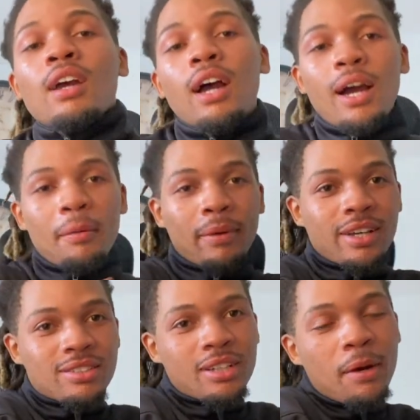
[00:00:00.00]
All right, man.
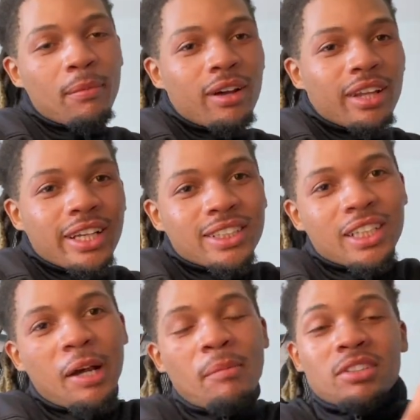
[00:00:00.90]
So, y'all boy, like, share,
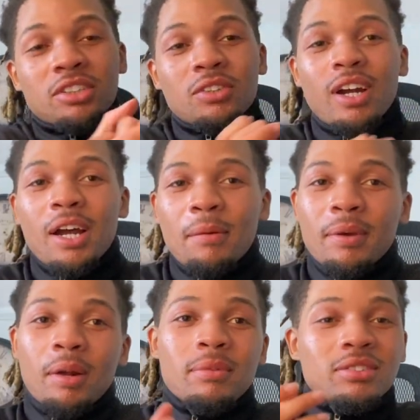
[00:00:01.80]
comment, subscribe. Man,
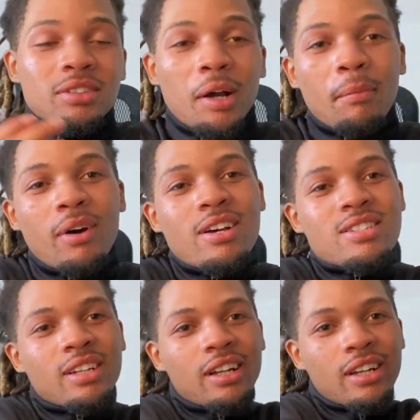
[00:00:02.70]
I'm going to see y'all boys
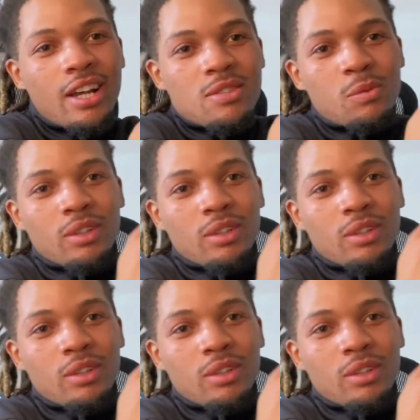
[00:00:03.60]
in the next one.